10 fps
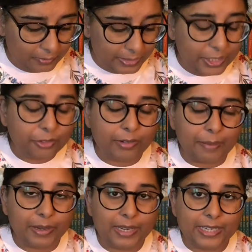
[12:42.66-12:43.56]
Little
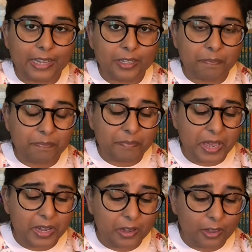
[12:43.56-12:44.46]
Rabbit let out a
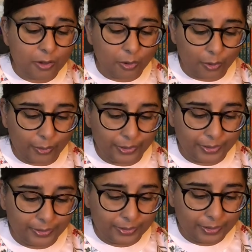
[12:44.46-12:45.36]
big yawn.
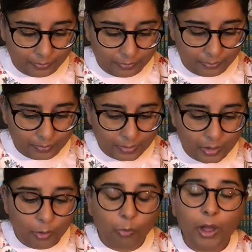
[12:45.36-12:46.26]

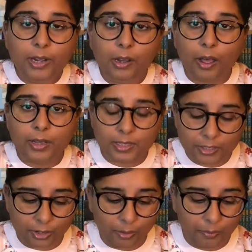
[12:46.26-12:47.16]
One last
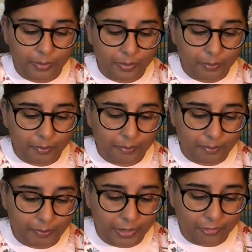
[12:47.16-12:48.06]
stop.
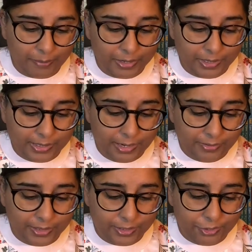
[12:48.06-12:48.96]
Big Rabbit
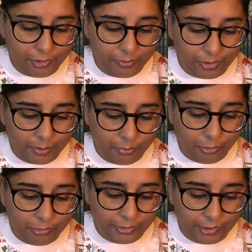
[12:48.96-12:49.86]
sniffed at the shrubbery
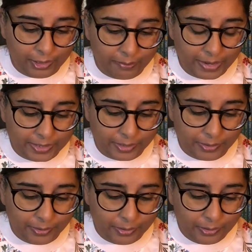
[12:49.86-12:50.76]
bordering the meadow.
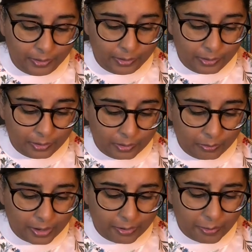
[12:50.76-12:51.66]

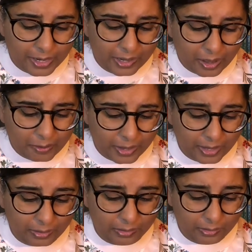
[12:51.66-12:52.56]
Where are we
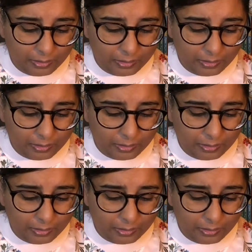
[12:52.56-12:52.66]
going?